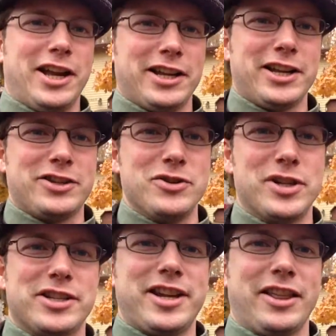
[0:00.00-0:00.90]
I guess you
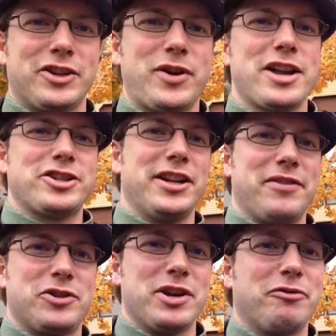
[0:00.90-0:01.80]
could say the tragedy of
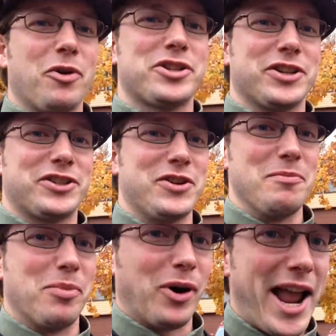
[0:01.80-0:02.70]
the tree forced us to
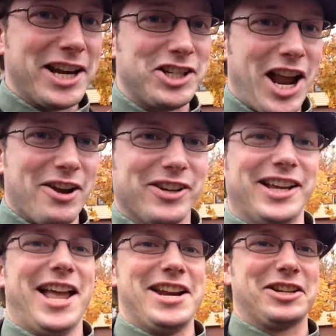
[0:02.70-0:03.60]
branch
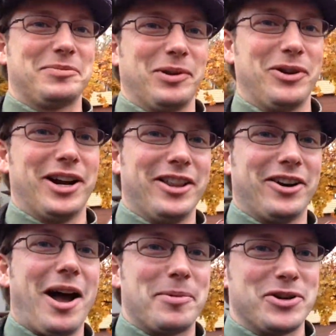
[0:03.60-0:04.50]
out and explore
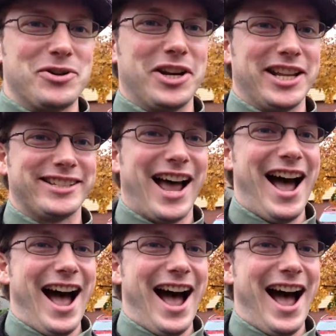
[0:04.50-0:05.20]
other opportunities.